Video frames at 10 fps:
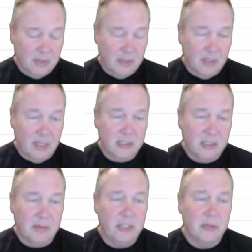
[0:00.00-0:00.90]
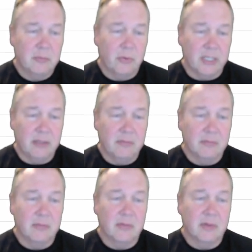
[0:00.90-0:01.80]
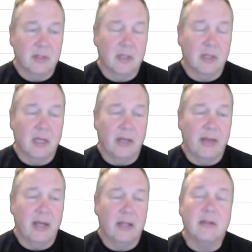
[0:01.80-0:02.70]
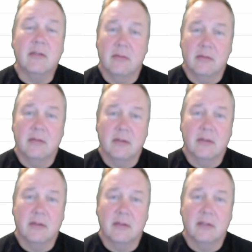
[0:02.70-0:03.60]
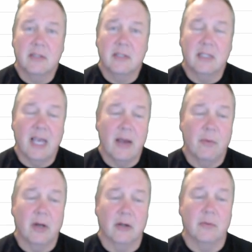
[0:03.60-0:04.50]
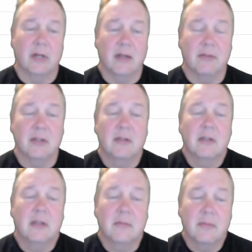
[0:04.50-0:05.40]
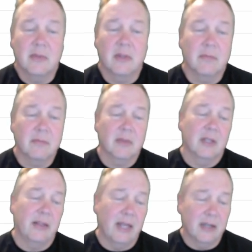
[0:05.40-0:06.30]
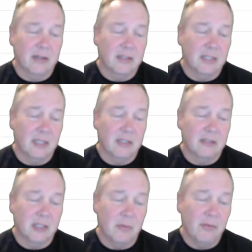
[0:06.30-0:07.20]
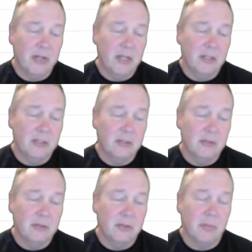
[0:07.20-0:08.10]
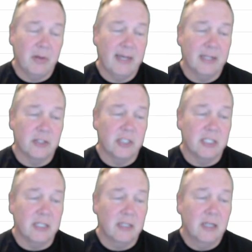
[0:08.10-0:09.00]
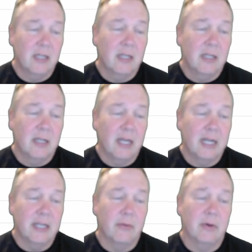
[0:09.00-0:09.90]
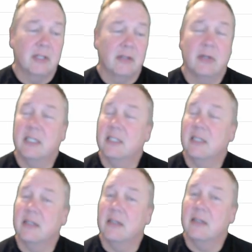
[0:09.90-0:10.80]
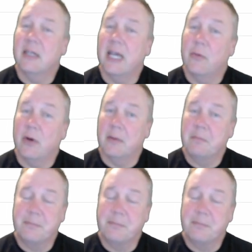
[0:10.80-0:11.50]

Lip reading: an exclamation point, and then the A1 or whatever. And that says, come over here to the planet sheet and get what's in A1.